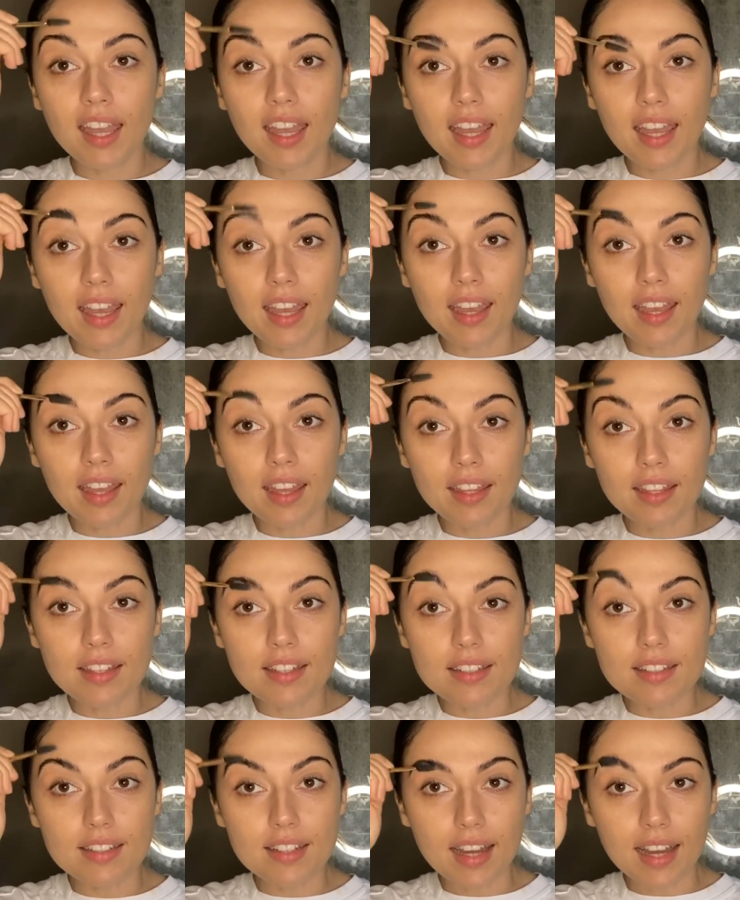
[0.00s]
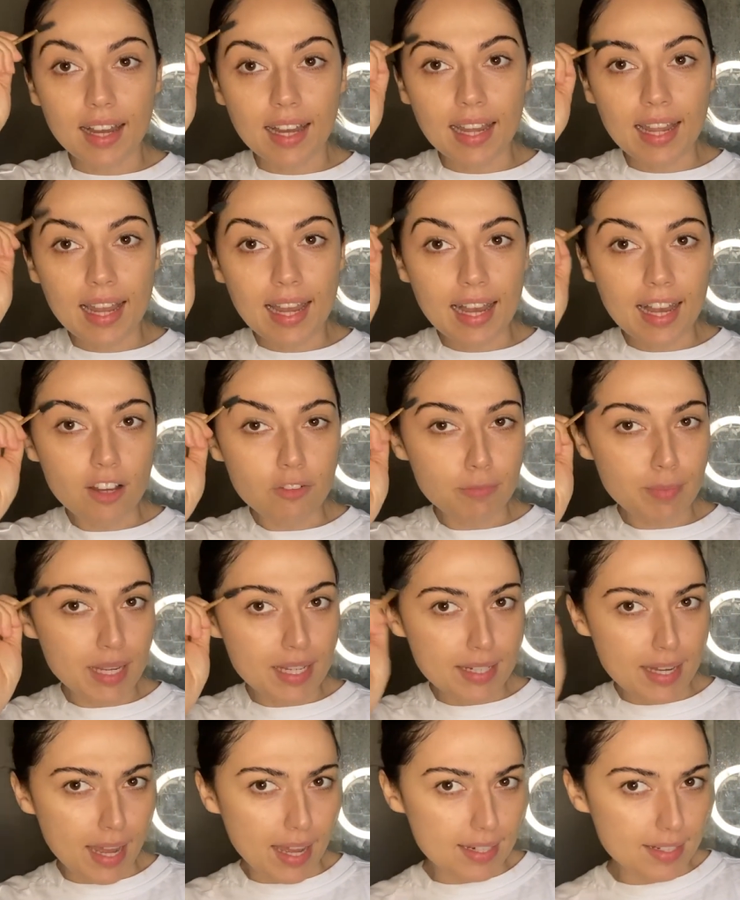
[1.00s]
And I have my
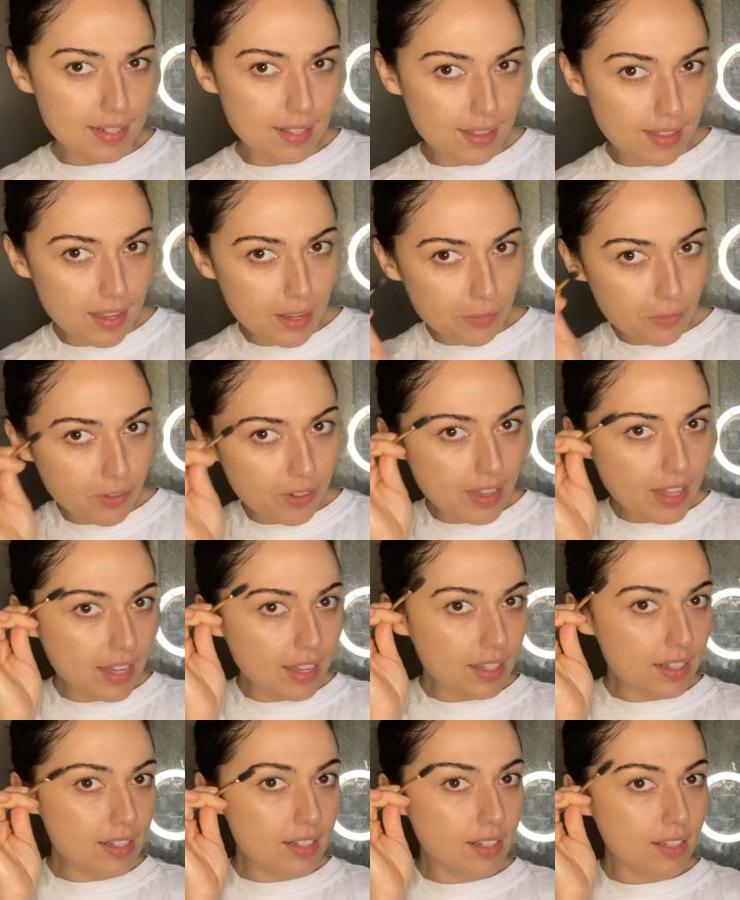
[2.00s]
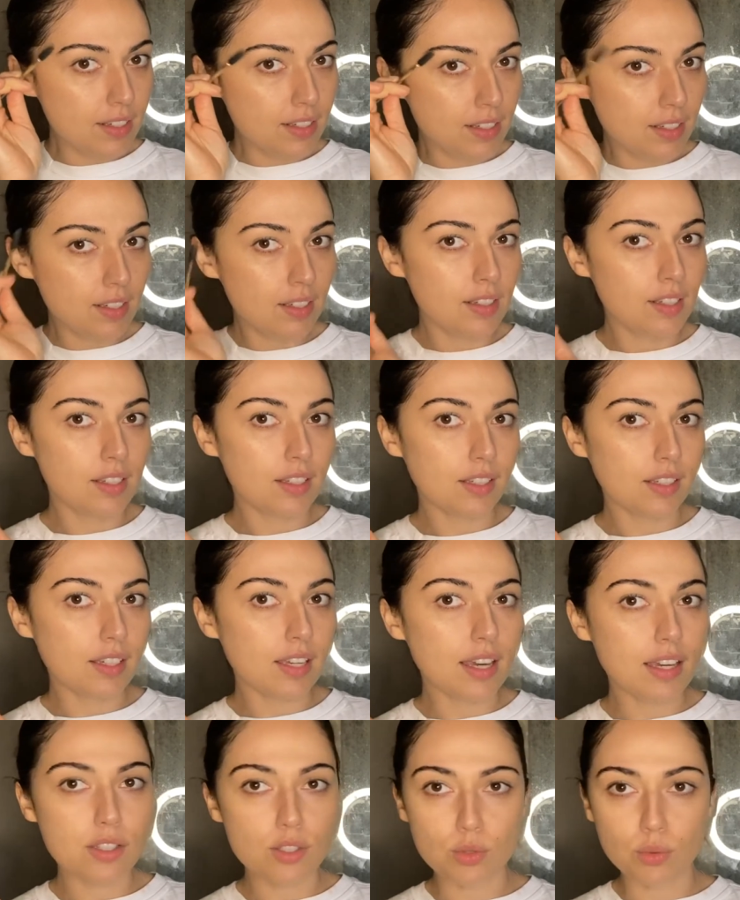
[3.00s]
dad to thank for that. He
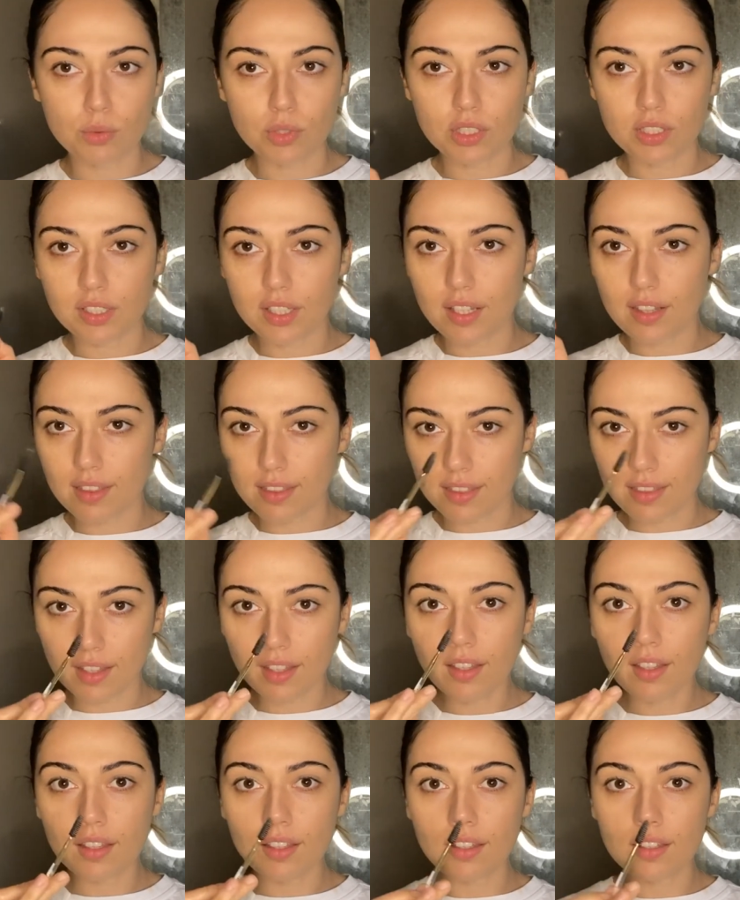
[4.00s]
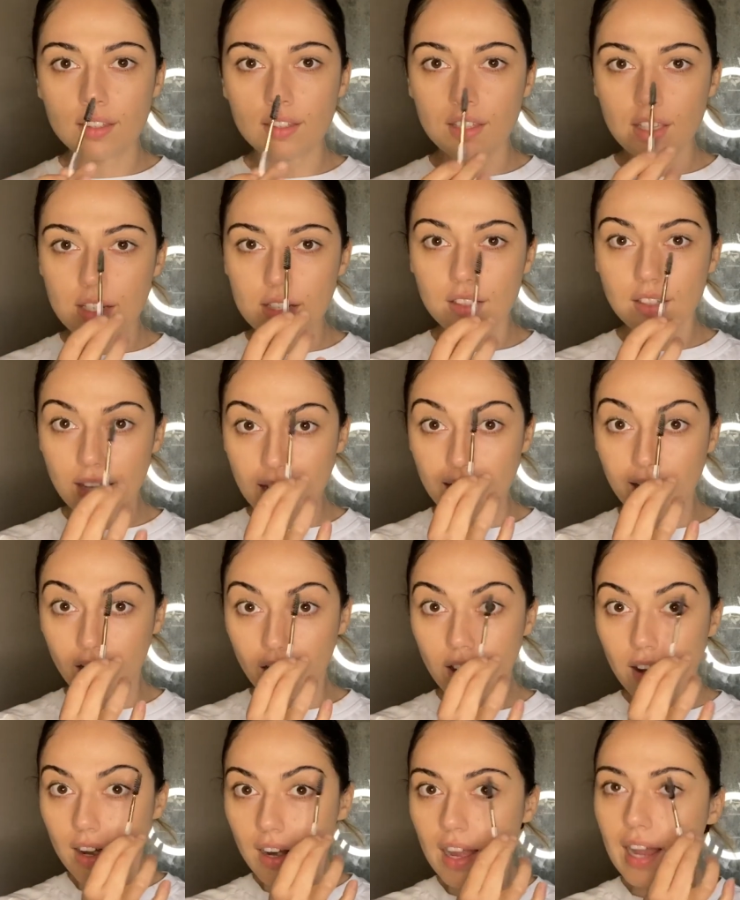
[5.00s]
has really thick
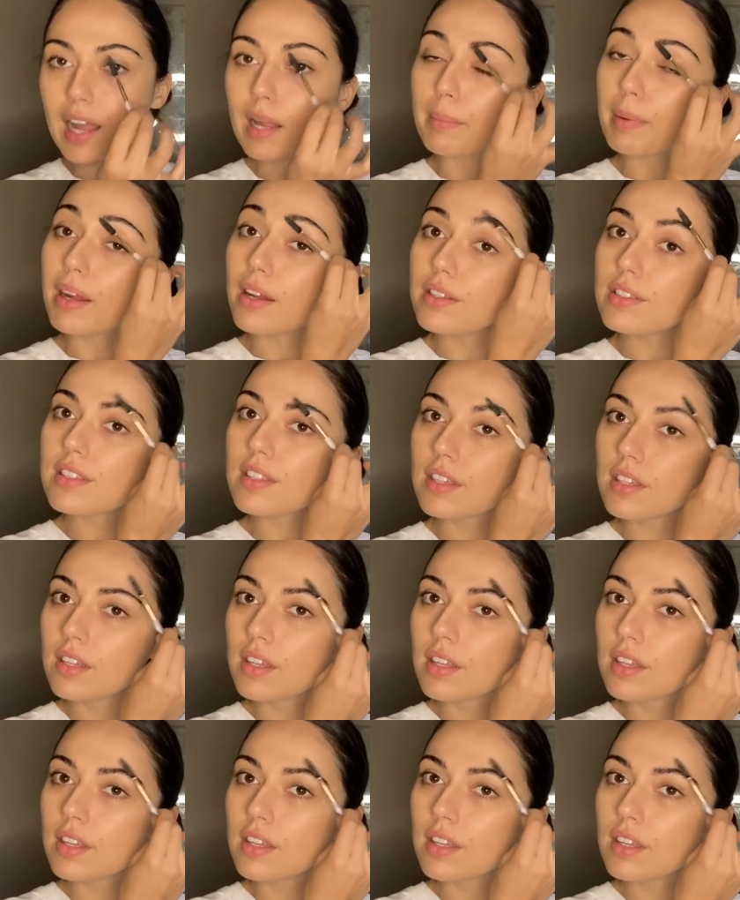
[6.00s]
hair eyebrows.